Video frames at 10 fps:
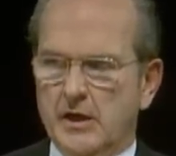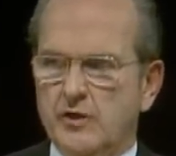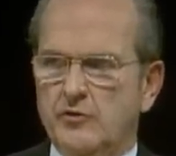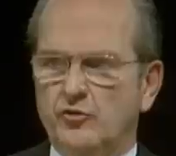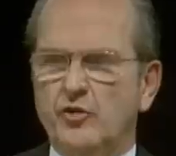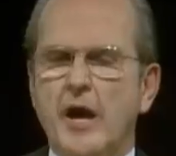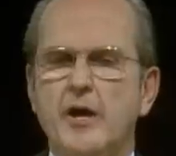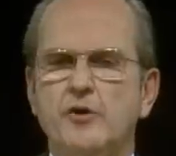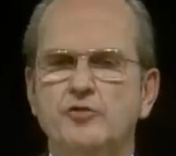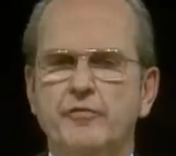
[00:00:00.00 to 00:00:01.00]

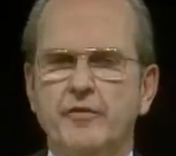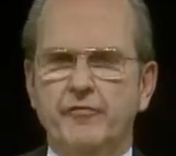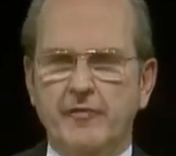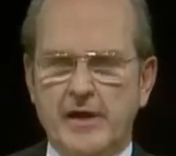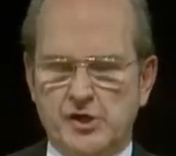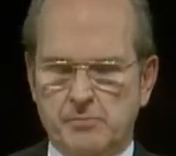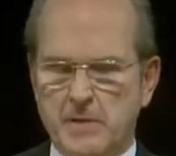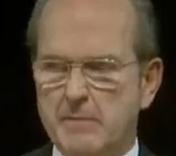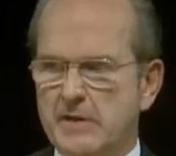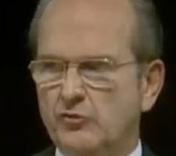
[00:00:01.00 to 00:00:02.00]
desires of the flesh
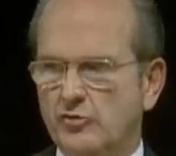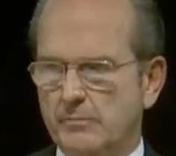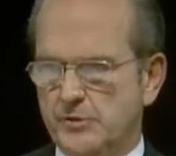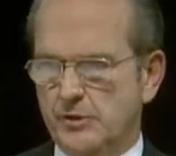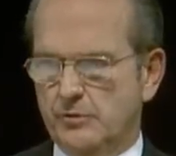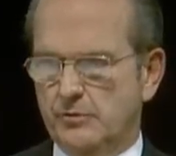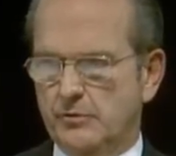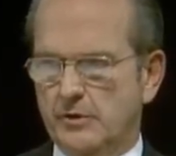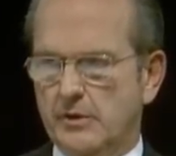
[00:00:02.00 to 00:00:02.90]
may be subdued.